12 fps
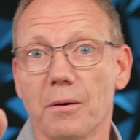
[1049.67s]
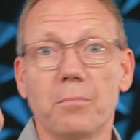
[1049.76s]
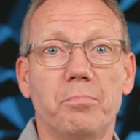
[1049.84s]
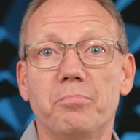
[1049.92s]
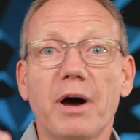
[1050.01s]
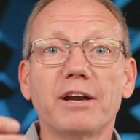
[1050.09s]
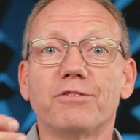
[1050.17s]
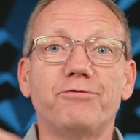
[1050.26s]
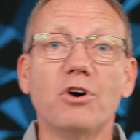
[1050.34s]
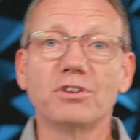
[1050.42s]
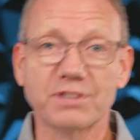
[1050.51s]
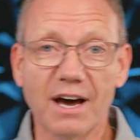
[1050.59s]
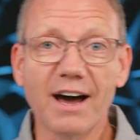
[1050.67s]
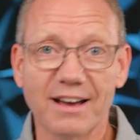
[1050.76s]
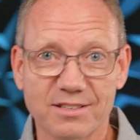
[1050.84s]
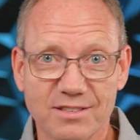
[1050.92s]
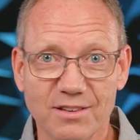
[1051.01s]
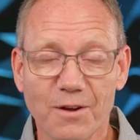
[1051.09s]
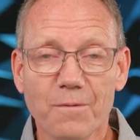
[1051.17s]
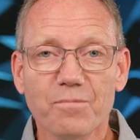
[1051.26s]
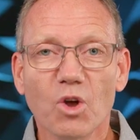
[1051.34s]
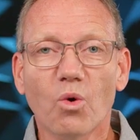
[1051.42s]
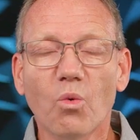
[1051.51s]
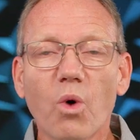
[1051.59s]
by default us
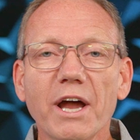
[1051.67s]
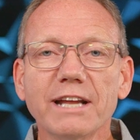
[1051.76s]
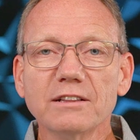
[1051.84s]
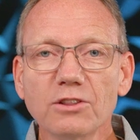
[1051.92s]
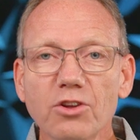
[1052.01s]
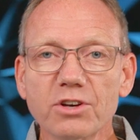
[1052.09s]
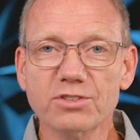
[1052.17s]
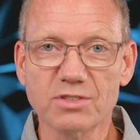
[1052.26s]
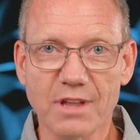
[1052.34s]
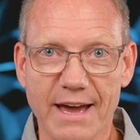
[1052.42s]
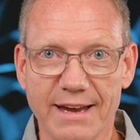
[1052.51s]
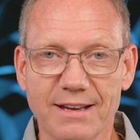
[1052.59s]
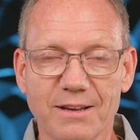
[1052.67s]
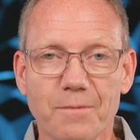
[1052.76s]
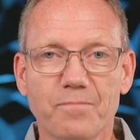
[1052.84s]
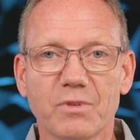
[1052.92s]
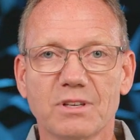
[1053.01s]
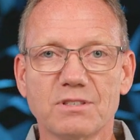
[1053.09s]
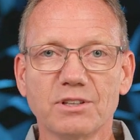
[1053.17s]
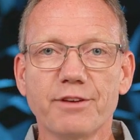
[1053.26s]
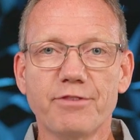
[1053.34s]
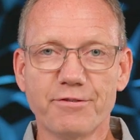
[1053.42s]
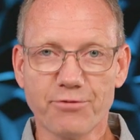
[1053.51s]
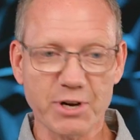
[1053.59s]
what it looks like to
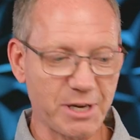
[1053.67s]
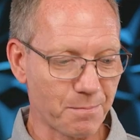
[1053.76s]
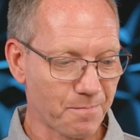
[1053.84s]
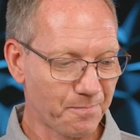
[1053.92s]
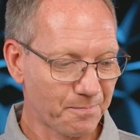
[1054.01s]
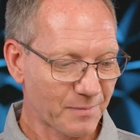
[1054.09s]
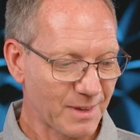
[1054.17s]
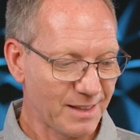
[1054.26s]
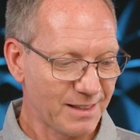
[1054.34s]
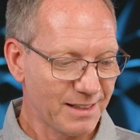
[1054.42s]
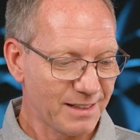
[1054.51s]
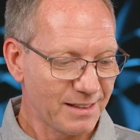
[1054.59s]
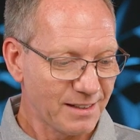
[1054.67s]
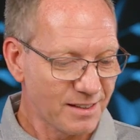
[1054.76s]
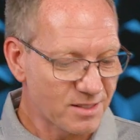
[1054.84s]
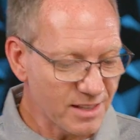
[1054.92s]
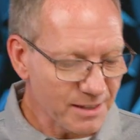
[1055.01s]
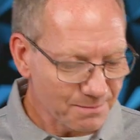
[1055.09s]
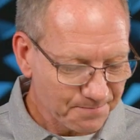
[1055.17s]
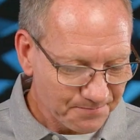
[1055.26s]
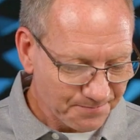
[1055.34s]
live in freedom. You see,